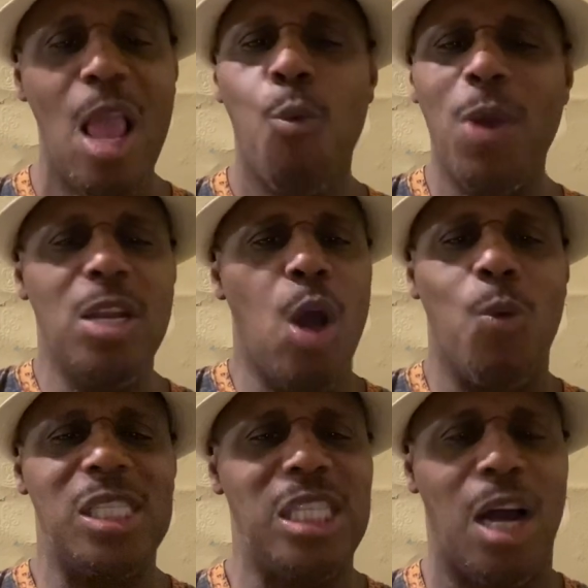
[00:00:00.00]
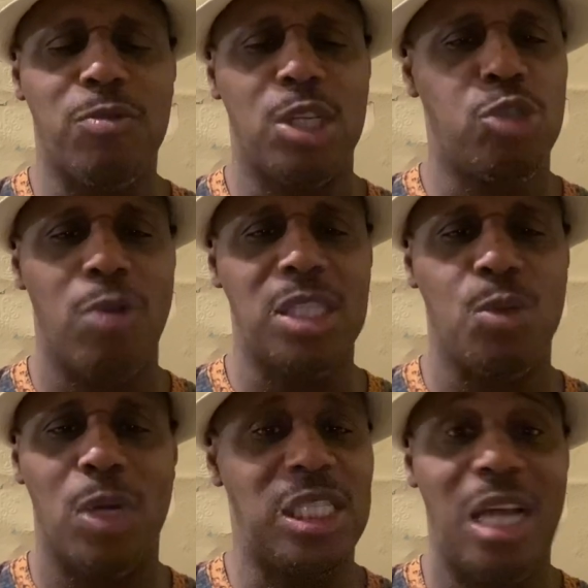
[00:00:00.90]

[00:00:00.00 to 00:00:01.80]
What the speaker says: We know what self-destruction was.